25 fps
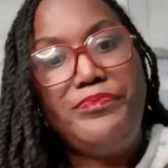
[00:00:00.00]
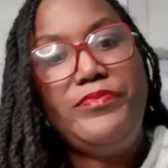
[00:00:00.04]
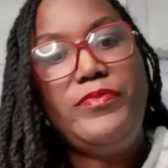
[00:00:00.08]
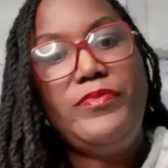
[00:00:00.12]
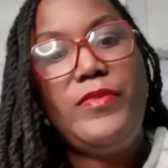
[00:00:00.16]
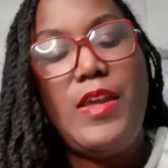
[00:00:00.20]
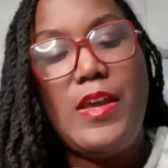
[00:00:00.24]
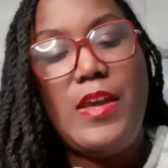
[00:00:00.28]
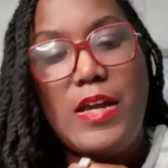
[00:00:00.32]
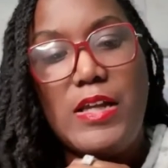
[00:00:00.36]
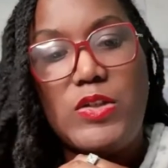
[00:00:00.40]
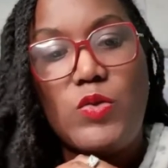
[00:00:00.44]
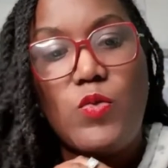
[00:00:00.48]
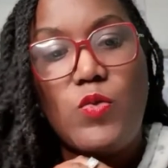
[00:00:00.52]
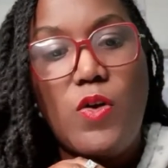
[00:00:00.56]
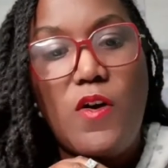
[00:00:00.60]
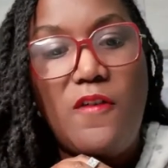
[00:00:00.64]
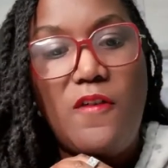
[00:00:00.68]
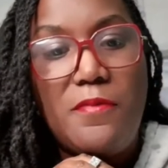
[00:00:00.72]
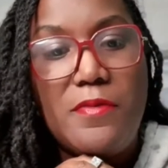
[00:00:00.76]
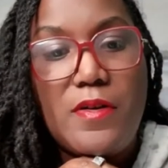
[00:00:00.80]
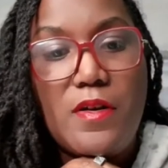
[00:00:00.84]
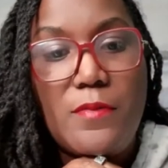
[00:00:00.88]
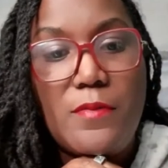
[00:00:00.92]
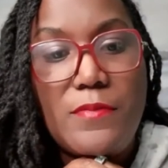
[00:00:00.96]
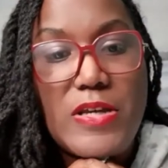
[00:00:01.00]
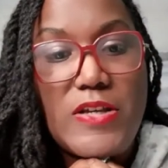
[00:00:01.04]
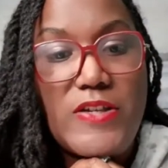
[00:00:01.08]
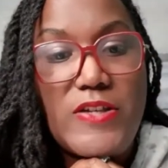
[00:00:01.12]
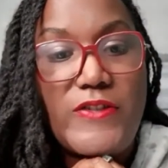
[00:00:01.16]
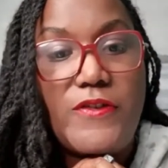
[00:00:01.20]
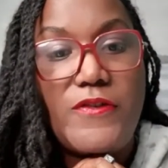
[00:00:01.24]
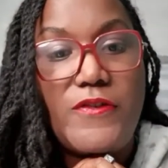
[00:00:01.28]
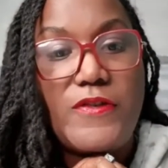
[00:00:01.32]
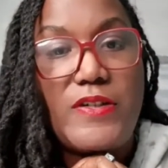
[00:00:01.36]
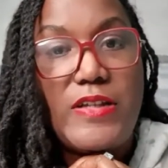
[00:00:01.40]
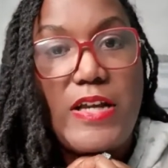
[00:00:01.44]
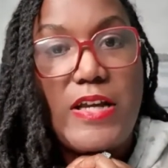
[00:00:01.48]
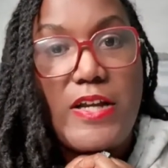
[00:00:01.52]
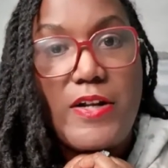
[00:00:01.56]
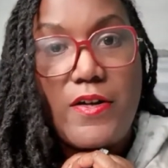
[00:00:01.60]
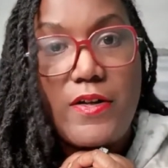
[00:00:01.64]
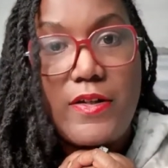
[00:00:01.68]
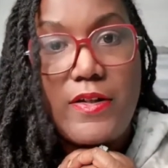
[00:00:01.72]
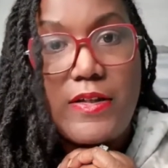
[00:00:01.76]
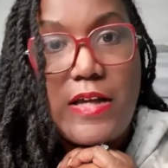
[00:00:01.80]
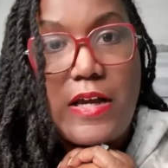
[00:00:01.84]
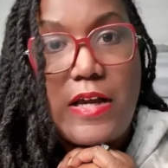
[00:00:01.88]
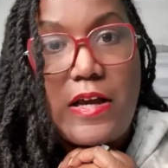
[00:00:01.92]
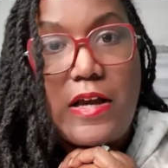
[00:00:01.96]
at 12 p.m. Eastern Standard
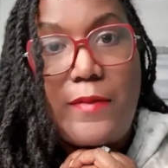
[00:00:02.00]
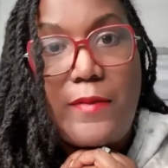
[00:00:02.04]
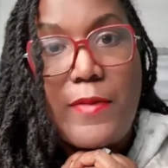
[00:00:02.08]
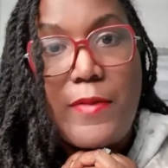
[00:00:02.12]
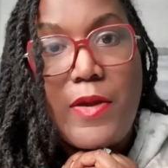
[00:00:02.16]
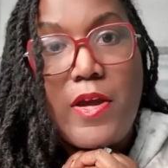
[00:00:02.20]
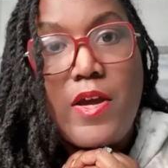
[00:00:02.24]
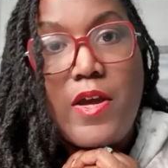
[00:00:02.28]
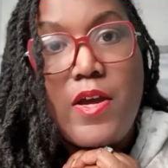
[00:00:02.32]
Time.